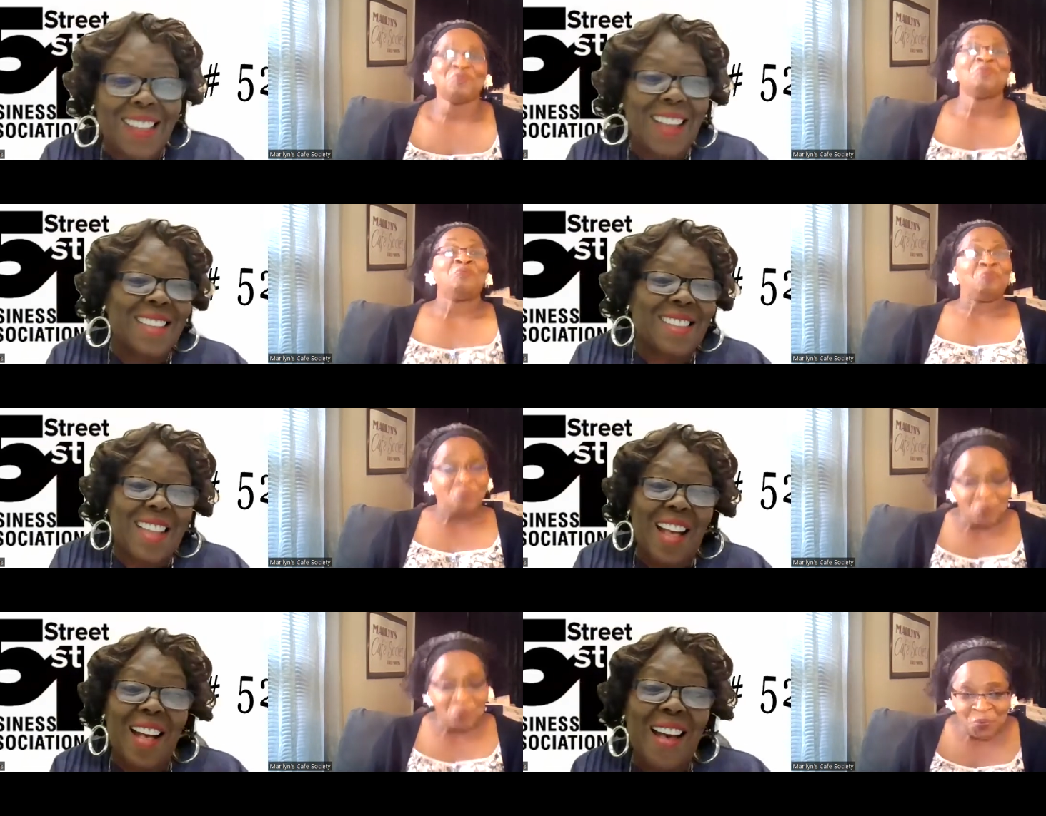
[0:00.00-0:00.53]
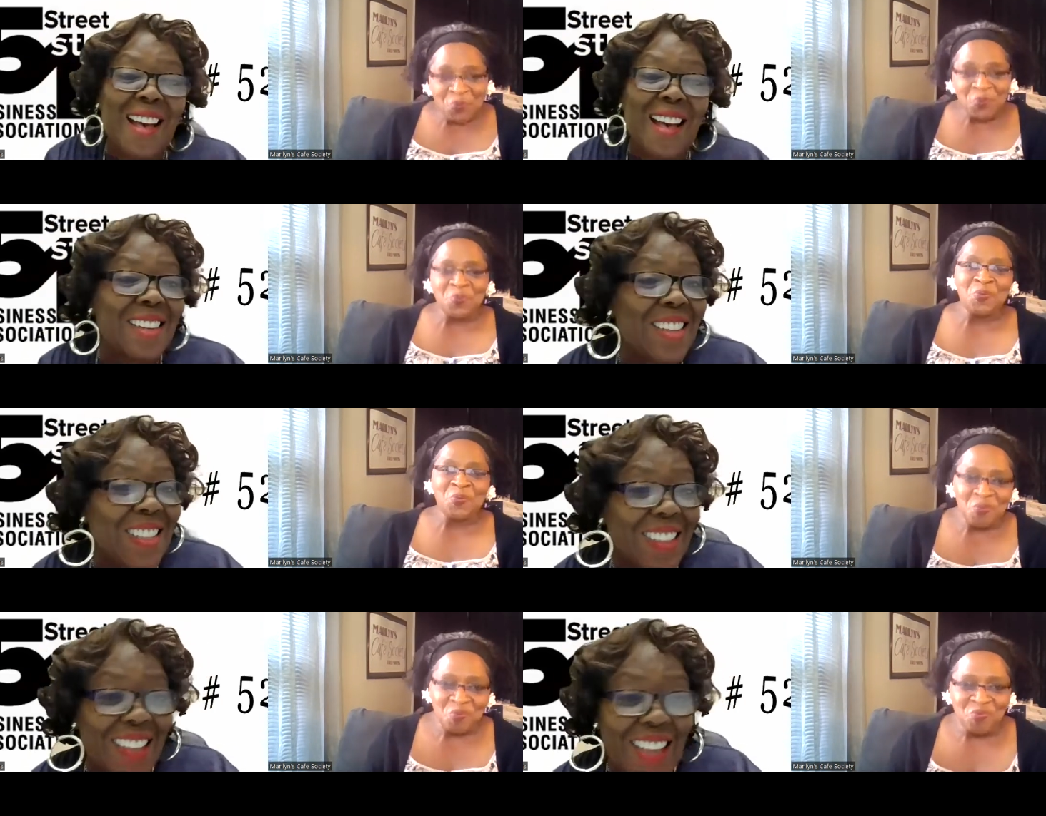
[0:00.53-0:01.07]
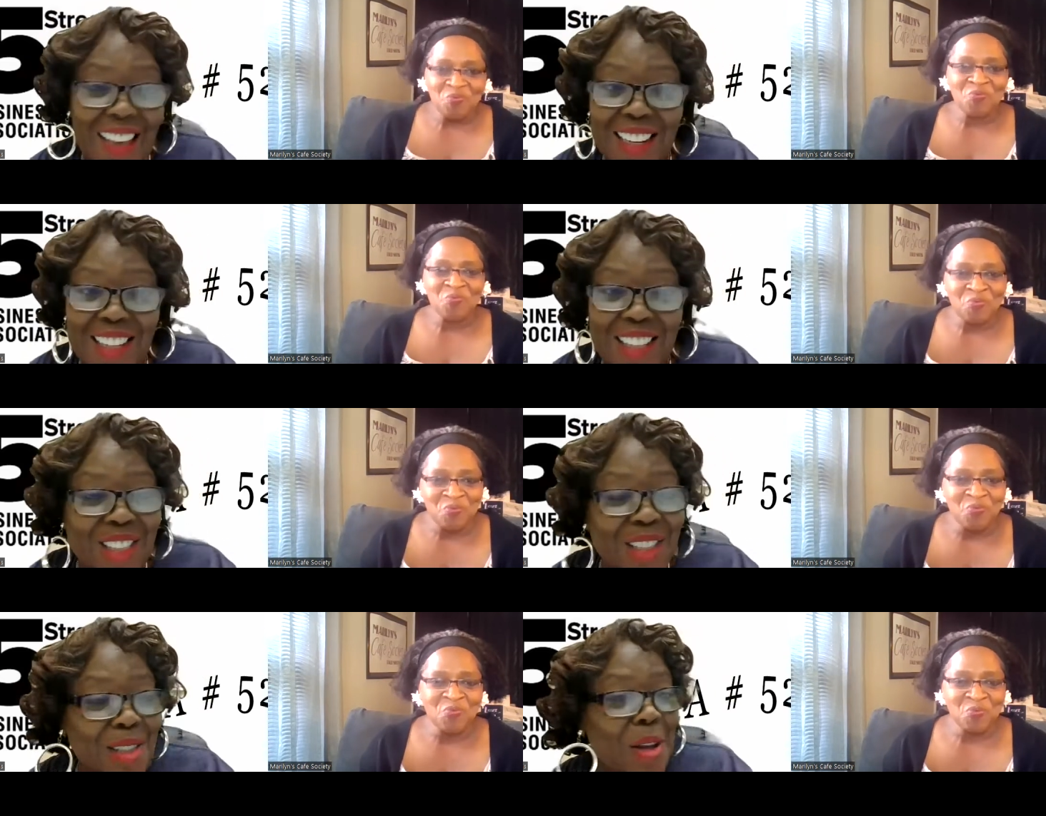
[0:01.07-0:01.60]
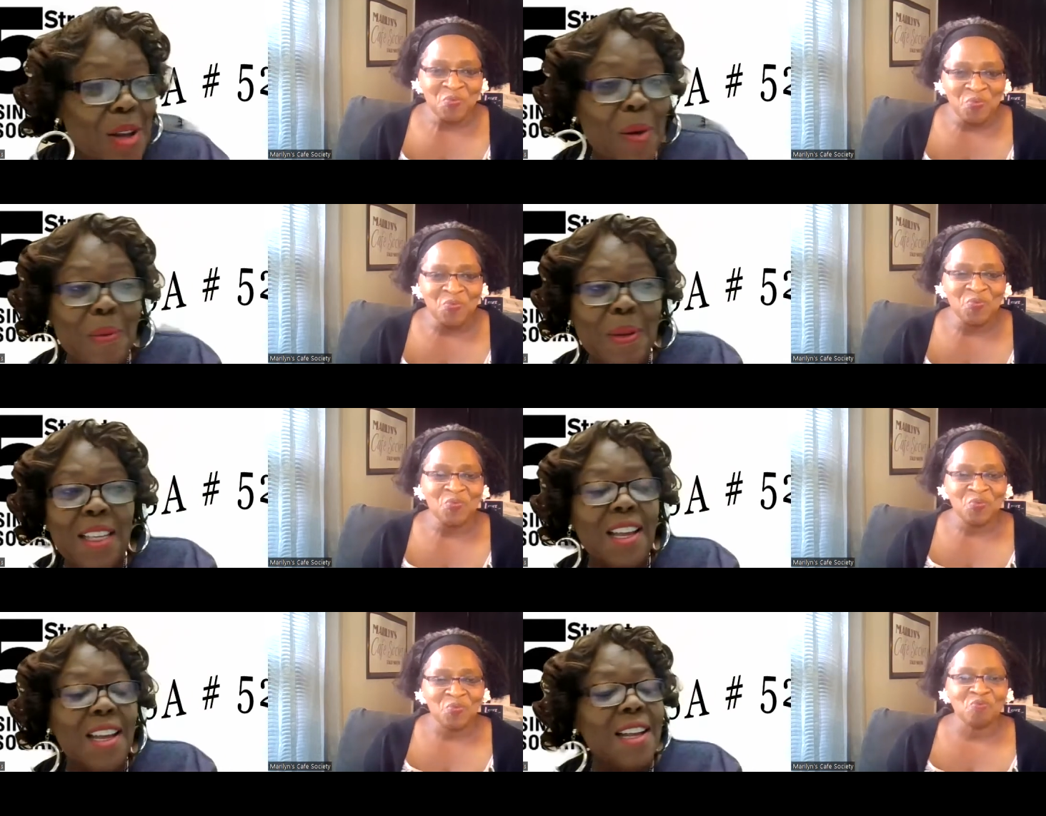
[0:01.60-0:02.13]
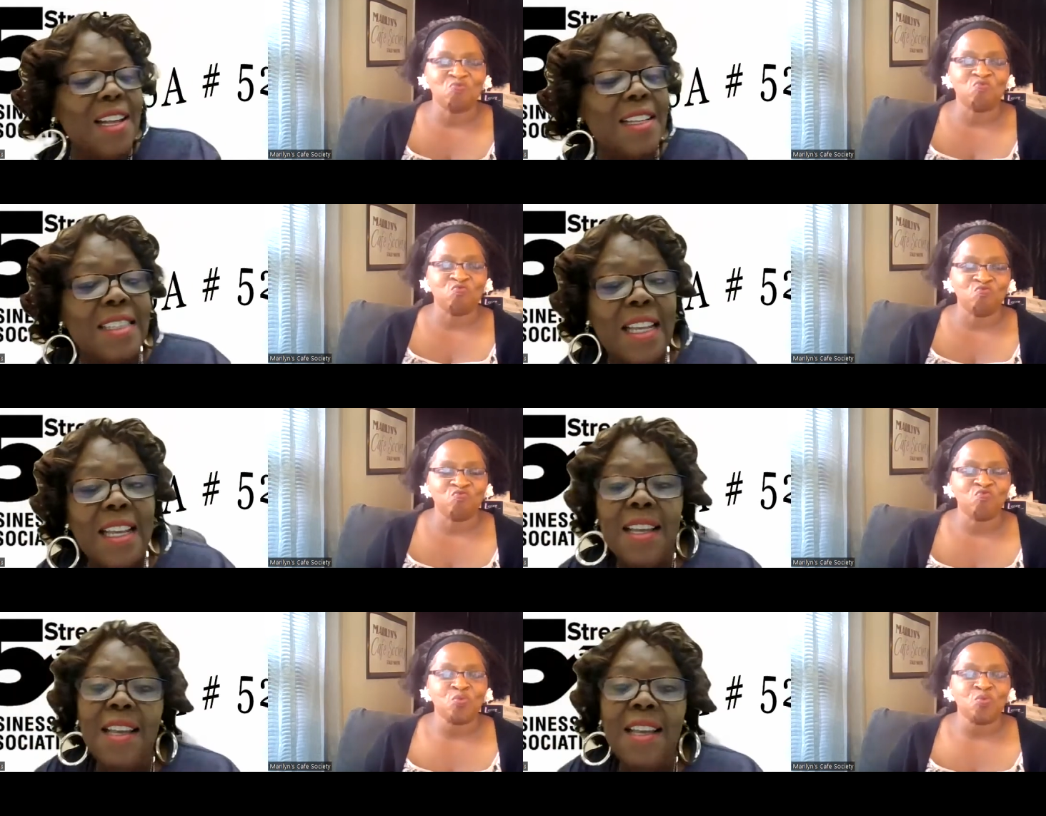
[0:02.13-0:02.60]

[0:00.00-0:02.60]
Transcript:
Speaker 1: That's how I look at it, you know, because